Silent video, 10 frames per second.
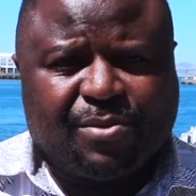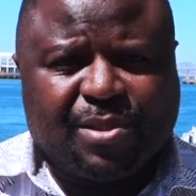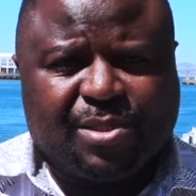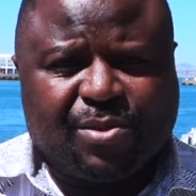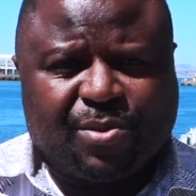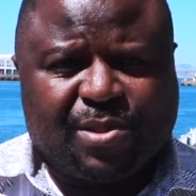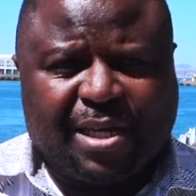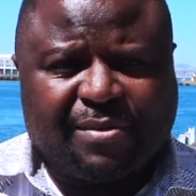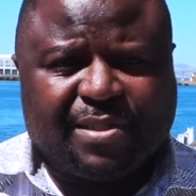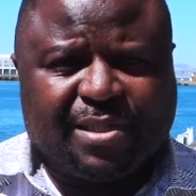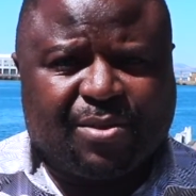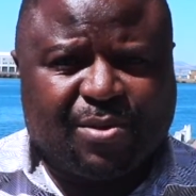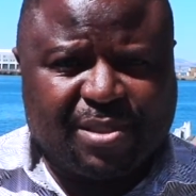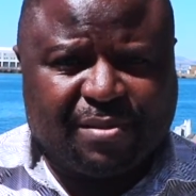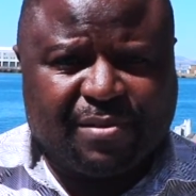which looks after the
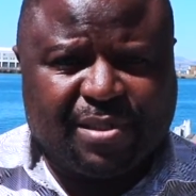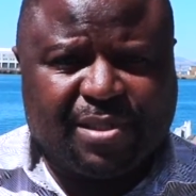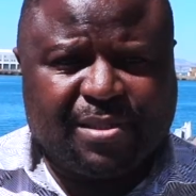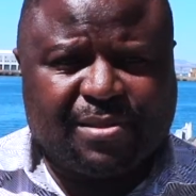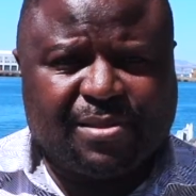conservation,